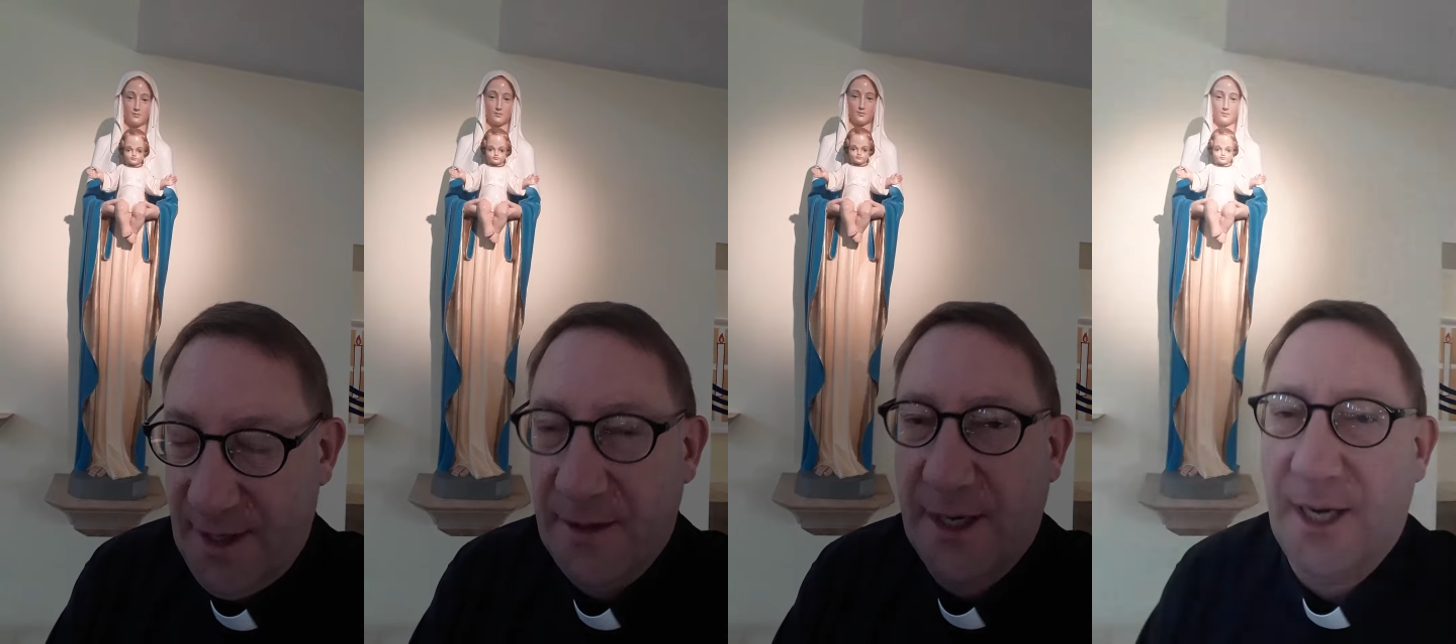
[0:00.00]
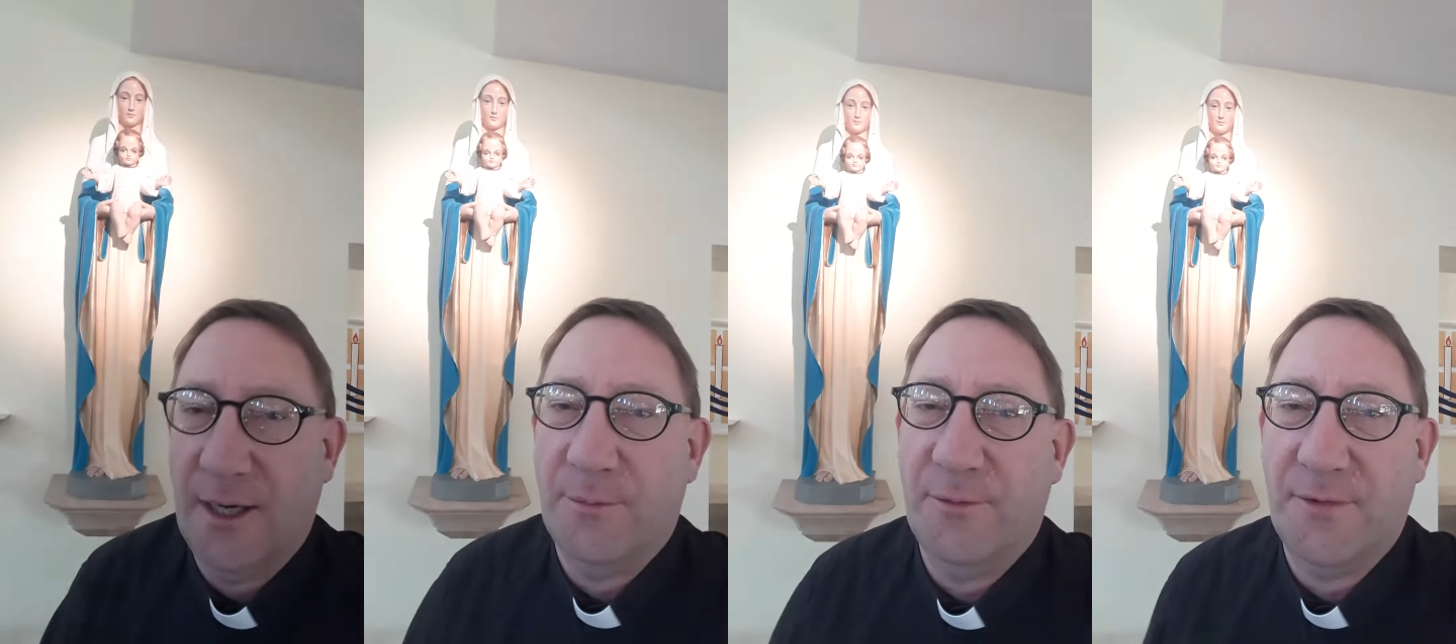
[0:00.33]
The
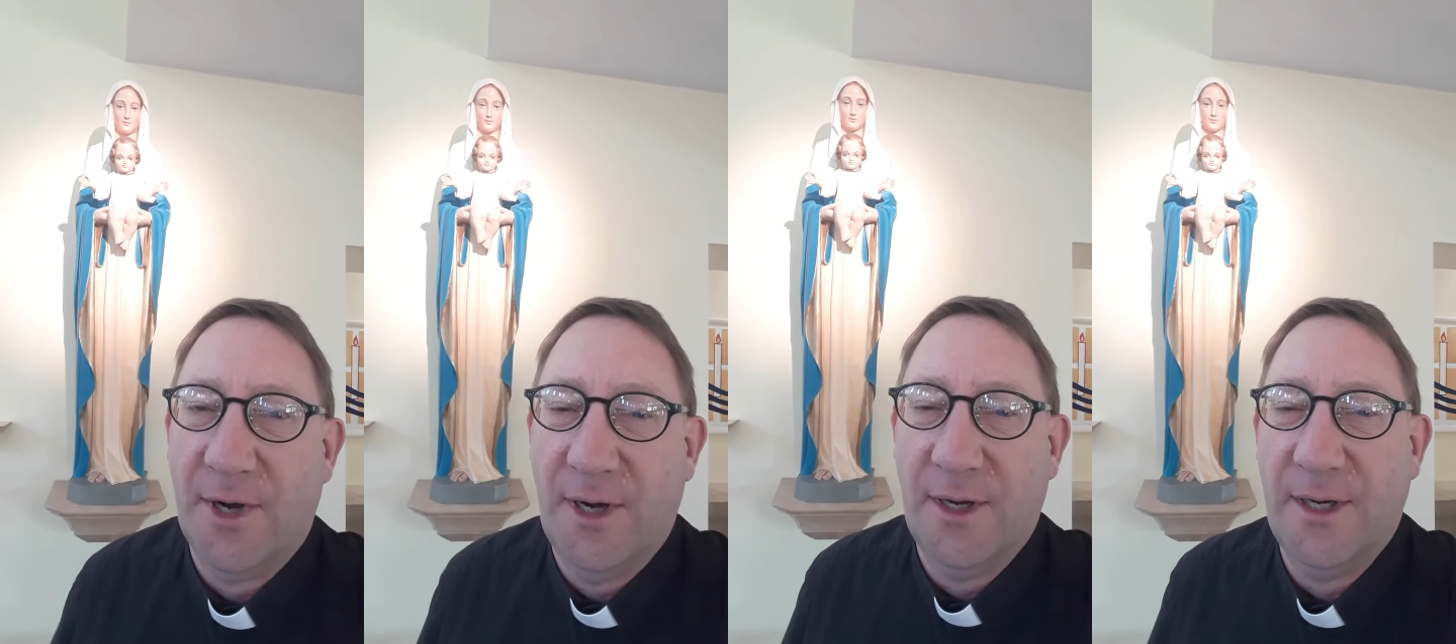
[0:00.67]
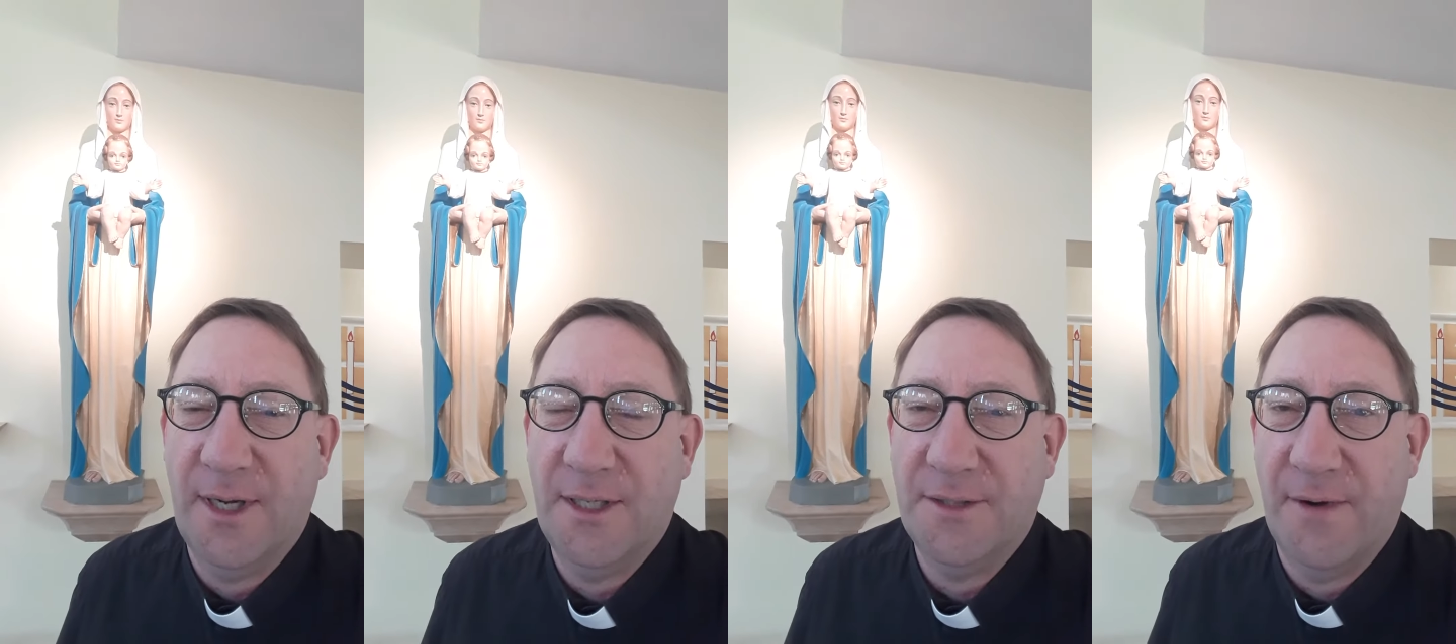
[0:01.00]
kingdom of God
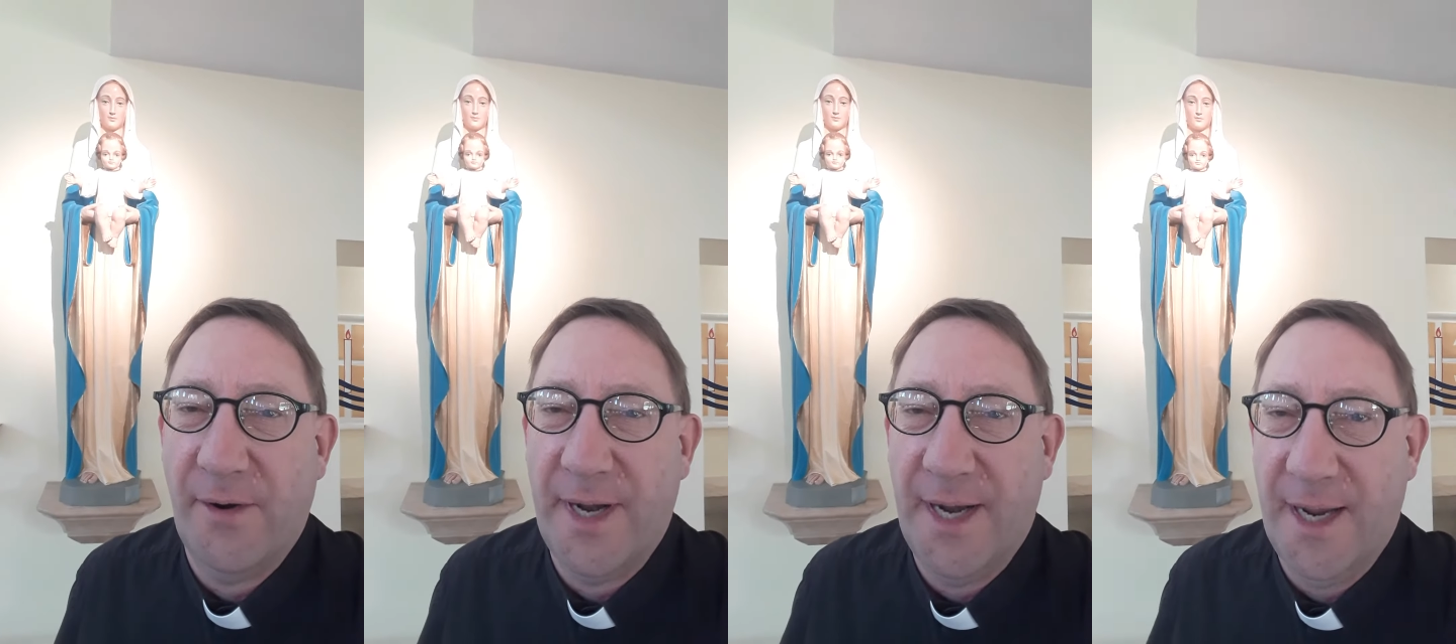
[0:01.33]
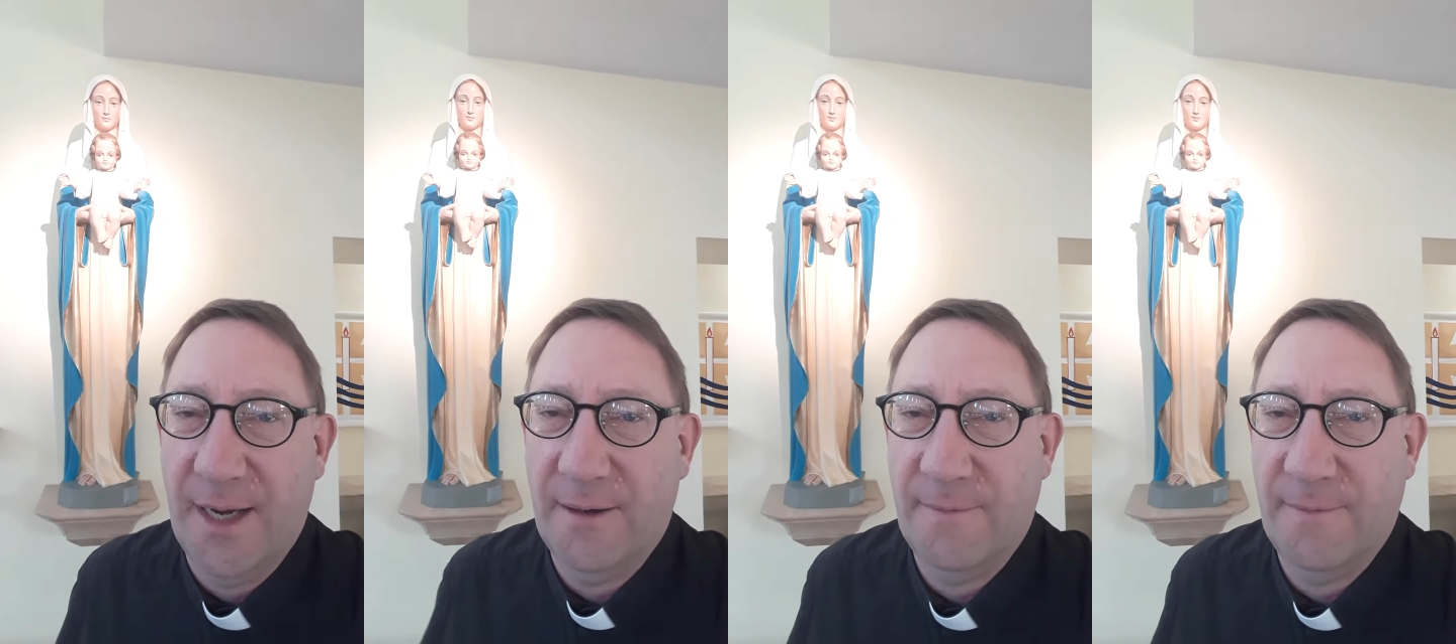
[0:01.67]
is very near.